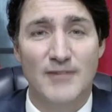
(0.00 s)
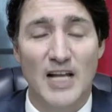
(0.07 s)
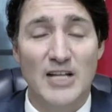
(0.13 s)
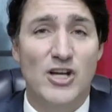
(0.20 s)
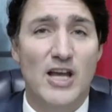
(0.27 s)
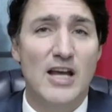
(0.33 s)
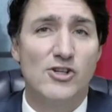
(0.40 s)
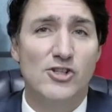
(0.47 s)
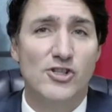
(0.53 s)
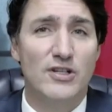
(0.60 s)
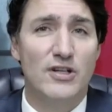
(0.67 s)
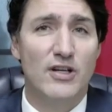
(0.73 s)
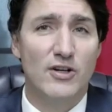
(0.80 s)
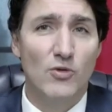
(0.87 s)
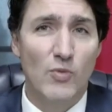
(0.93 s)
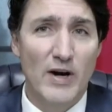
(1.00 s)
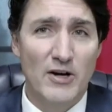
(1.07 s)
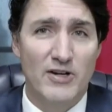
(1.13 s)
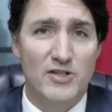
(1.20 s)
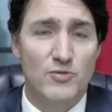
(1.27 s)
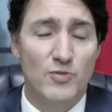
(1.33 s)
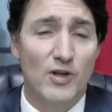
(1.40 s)
Education and
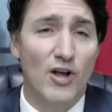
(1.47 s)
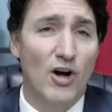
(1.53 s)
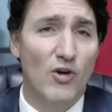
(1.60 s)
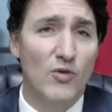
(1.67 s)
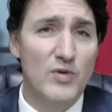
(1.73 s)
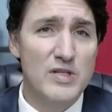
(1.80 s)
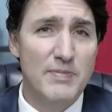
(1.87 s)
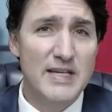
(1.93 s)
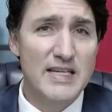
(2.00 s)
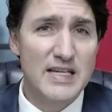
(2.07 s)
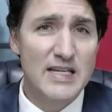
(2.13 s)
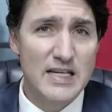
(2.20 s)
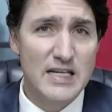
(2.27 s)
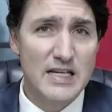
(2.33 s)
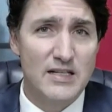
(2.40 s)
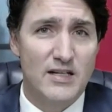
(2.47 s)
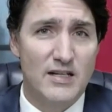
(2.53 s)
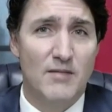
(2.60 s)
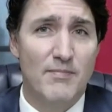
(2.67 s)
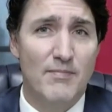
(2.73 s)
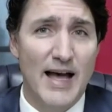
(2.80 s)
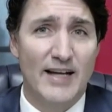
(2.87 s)
awareness will always be key
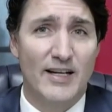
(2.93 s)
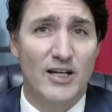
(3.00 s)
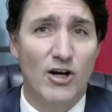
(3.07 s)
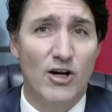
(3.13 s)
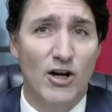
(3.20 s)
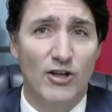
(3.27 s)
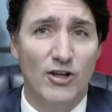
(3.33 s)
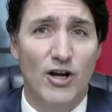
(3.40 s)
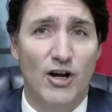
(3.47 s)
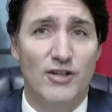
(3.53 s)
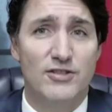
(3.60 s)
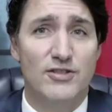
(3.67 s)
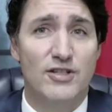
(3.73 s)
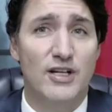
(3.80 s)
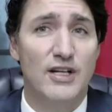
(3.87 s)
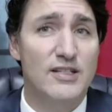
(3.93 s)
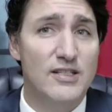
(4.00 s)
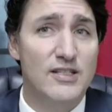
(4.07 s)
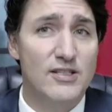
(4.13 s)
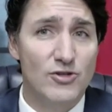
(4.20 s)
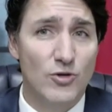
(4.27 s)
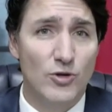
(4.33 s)
to combating Holocaust
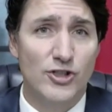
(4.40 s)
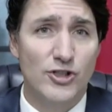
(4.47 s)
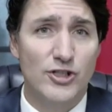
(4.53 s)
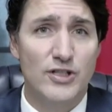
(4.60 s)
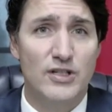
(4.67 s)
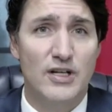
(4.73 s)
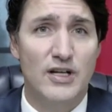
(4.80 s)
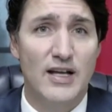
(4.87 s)
distortion,